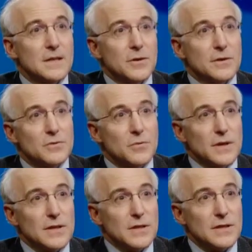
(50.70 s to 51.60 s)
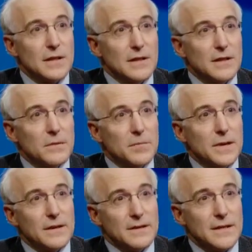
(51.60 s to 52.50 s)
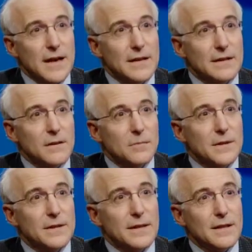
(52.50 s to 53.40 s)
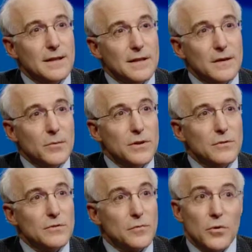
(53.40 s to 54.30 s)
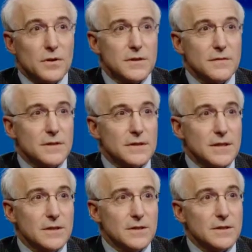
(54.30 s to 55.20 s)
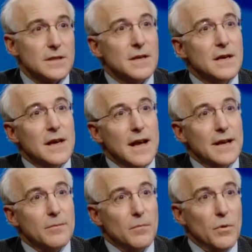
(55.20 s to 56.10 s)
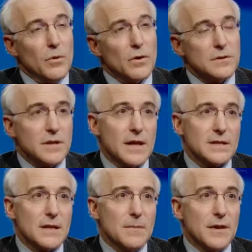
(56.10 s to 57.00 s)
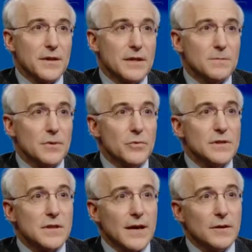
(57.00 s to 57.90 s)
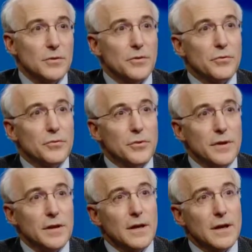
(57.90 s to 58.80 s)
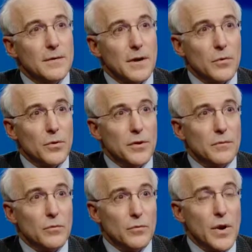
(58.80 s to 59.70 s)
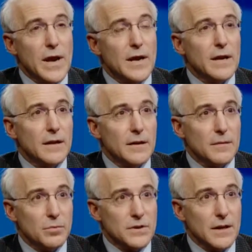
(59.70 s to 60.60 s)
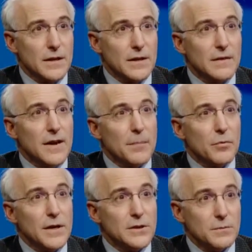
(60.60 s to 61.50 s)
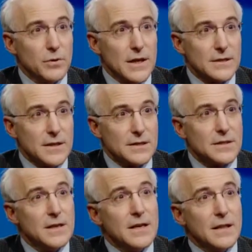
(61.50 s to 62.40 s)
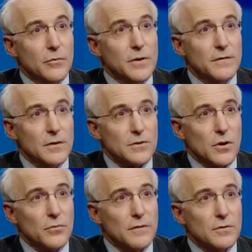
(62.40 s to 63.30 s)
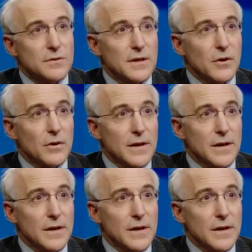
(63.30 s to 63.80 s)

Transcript: So there's really just a little bit, tiny little bit that the, uh, we use for all civilizations. And largely that's the amount that has been recycled through the, uh, the rain and the, and the evaporation process that refills our rivers and our